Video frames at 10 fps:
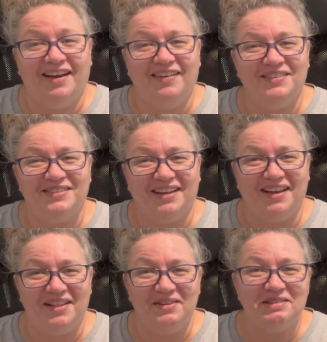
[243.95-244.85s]
I will say
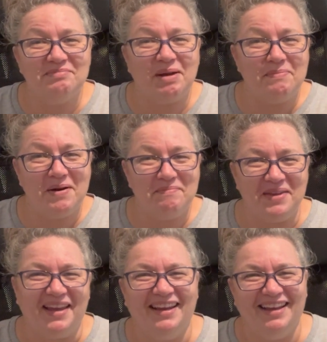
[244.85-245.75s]
hello to my
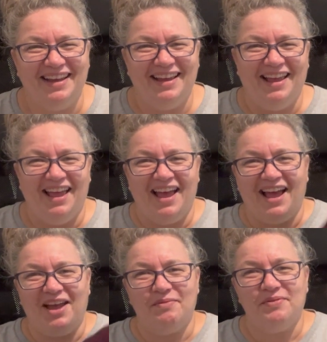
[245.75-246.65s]
puppy.
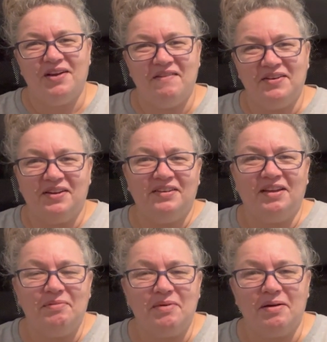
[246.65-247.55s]
I hope you're having a good
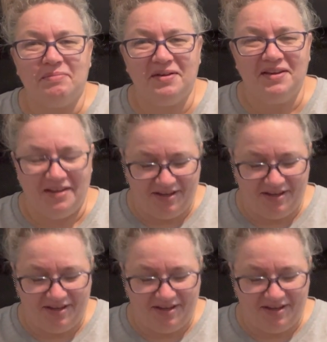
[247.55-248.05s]
day, puppy.